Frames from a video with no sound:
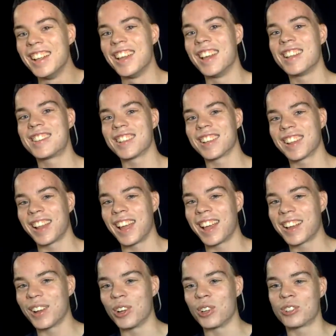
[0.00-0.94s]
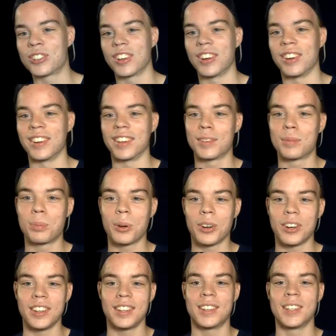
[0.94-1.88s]
It's a Lego show and it's
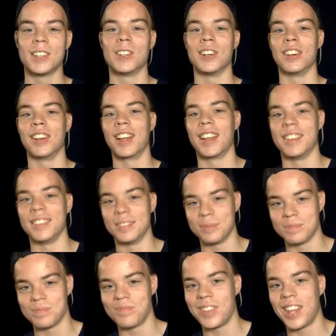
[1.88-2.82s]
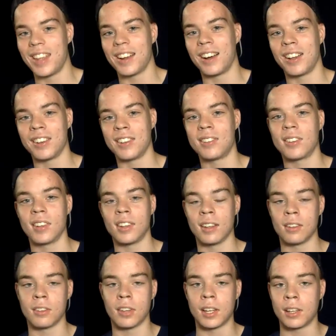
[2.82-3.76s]
pretty cool, and it honestly
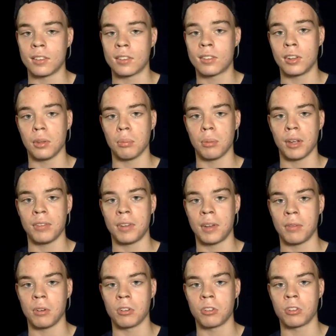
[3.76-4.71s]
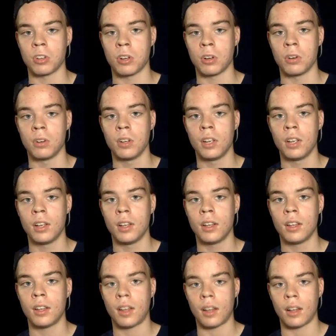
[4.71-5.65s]
is. Like it's still my favorite show.
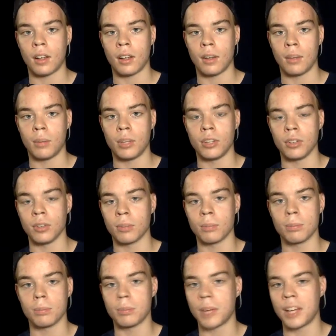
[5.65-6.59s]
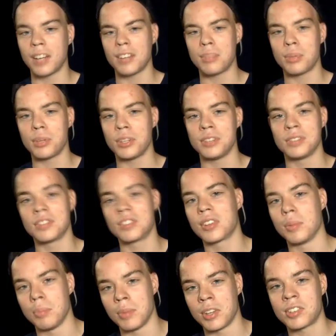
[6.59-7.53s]
And there might have been
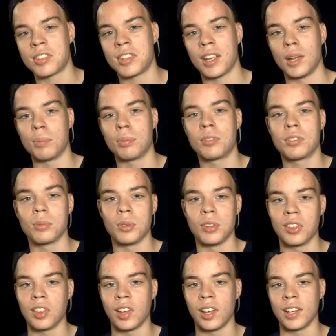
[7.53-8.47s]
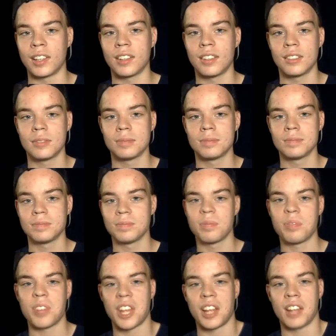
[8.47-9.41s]
some missteps with like
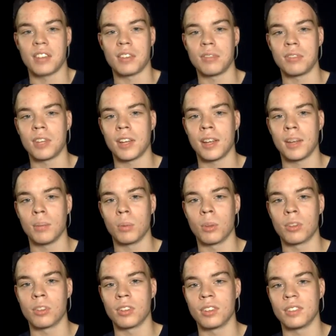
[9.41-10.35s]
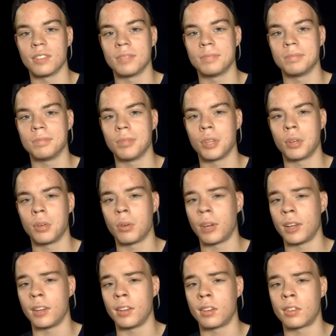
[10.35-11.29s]
Hands of Time wasn't the
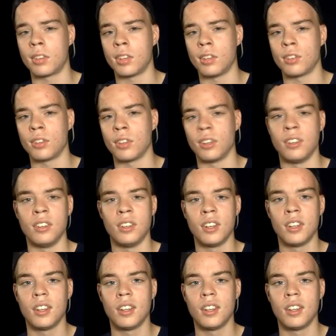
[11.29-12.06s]
greatest season,